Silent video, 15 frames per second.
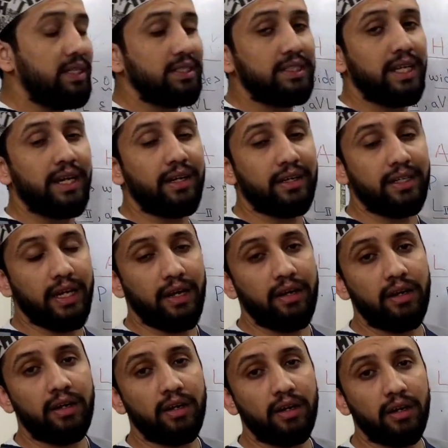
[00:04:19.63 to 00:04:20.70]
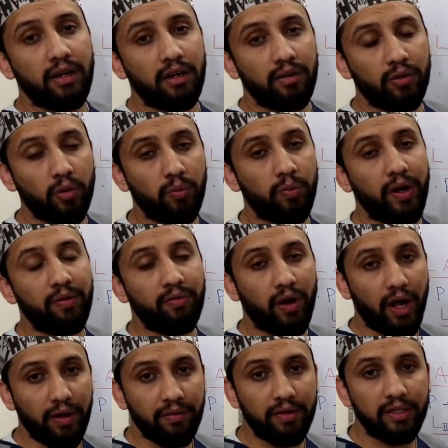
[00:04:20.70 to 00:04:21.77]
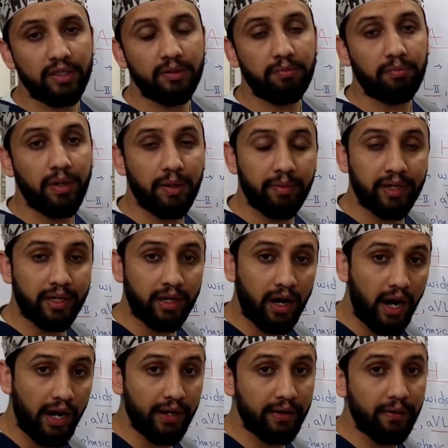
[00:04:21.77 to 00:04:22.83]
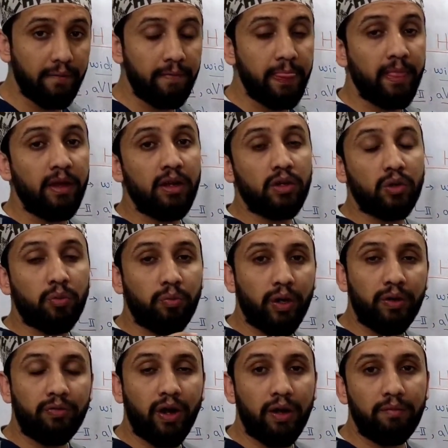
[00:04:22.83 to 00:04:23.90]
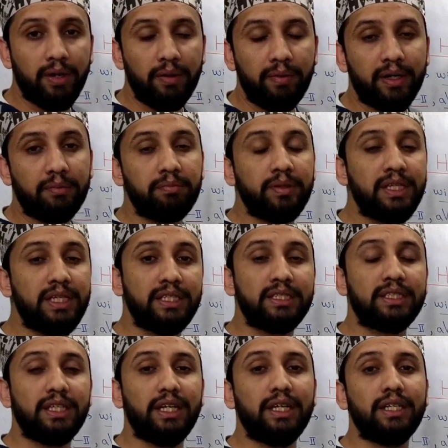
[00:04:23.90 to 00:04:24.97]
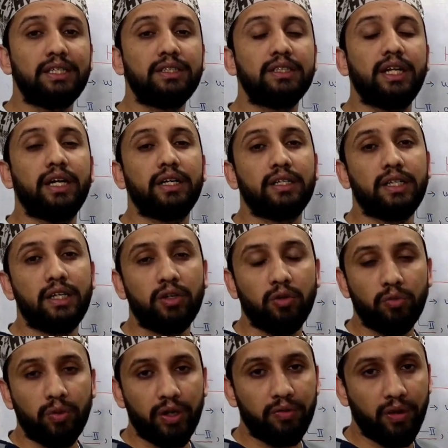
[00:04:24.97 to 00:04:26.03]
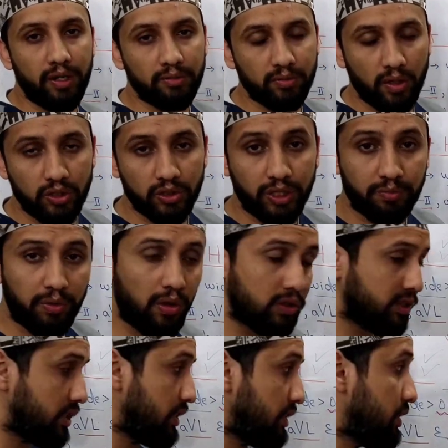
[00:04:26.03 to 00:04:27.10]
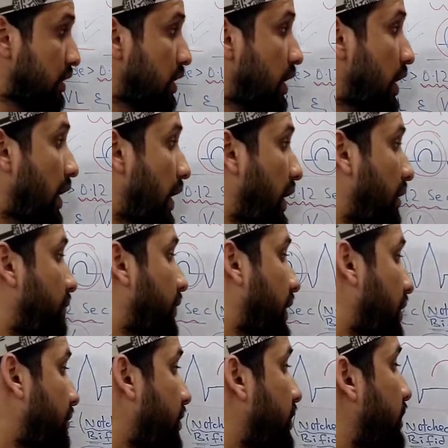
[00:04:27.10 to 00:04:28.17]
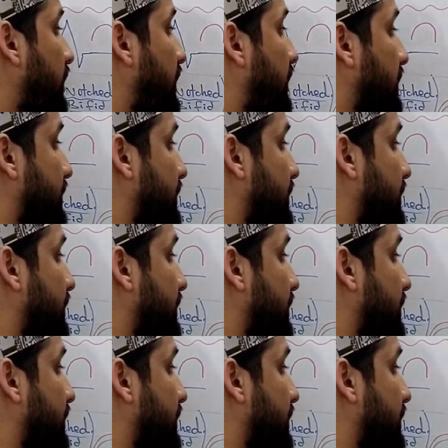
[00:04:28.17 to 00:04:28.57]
is greater than 2.5 millimeter height. 2.5 millimeter means it is greater than 2.5 small scale boxes, and whenever it